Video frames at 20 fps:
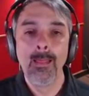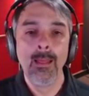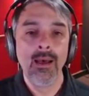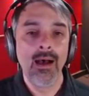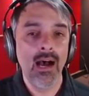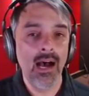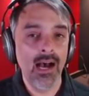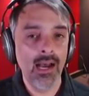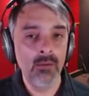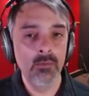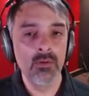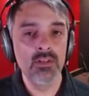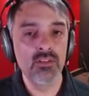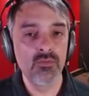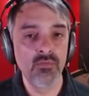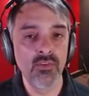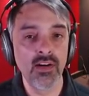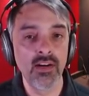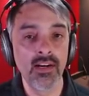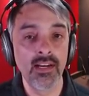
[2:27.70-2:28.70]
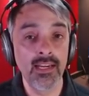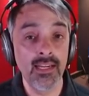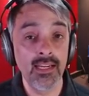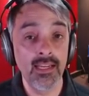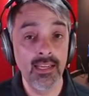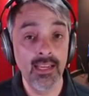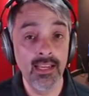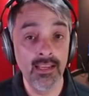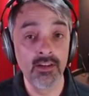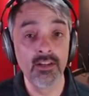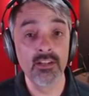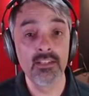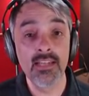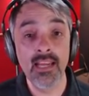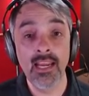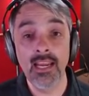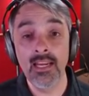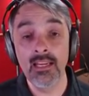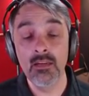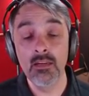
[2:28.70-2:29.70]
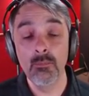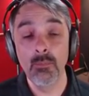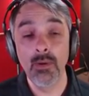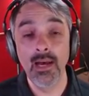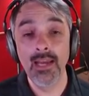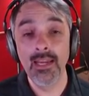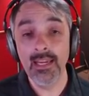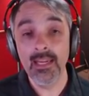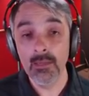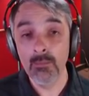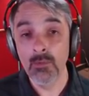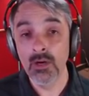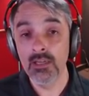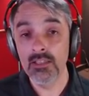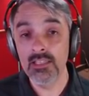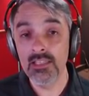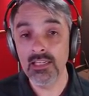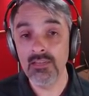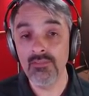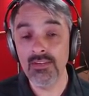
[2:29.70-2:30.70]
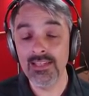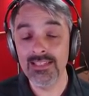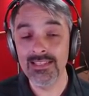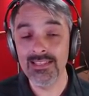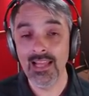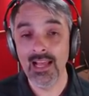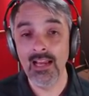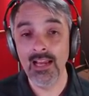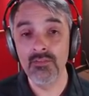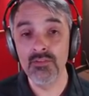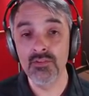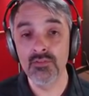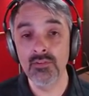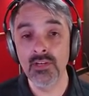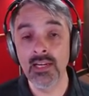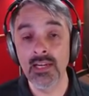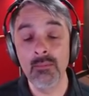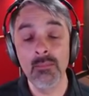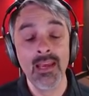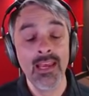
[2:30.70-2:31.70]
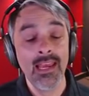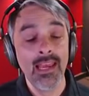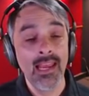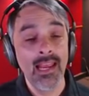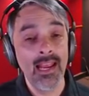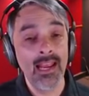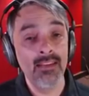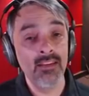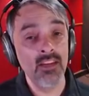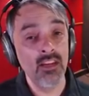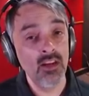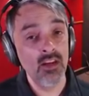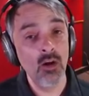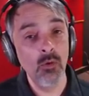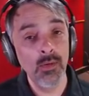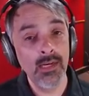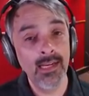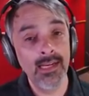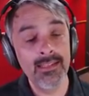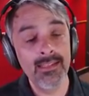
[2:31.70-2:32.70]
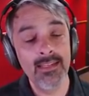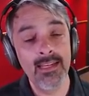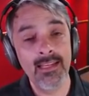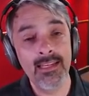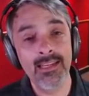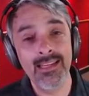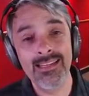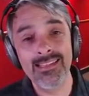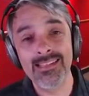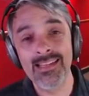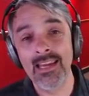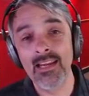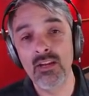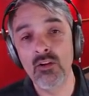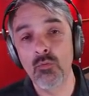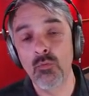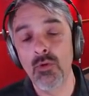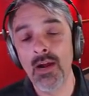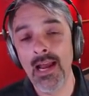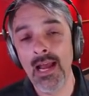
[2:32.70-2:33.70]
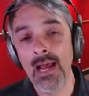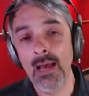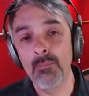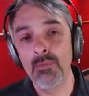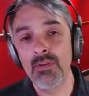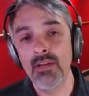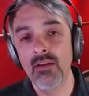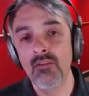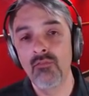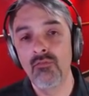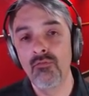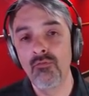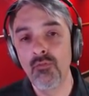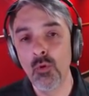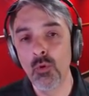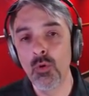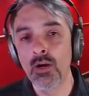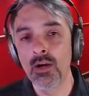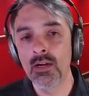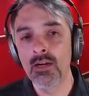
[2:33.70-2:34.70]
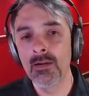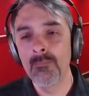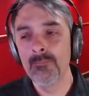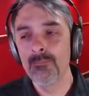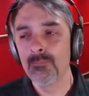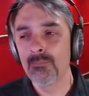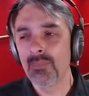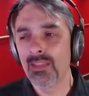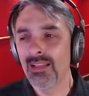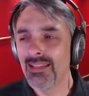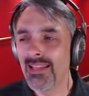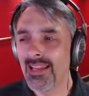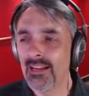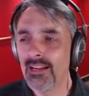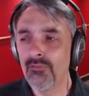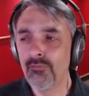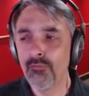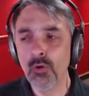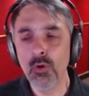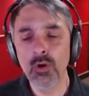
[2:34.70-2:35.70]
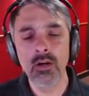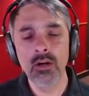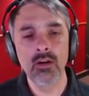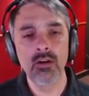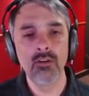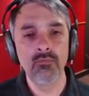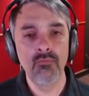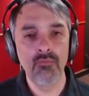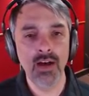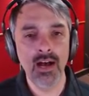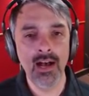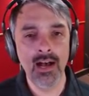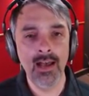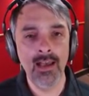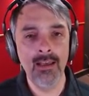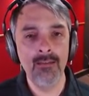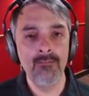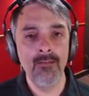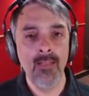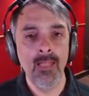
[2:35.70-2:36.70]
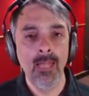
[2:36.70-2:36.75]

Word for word: I was very entertained by M R T V's live stream. And you know what I did is I grabbed four, like four or five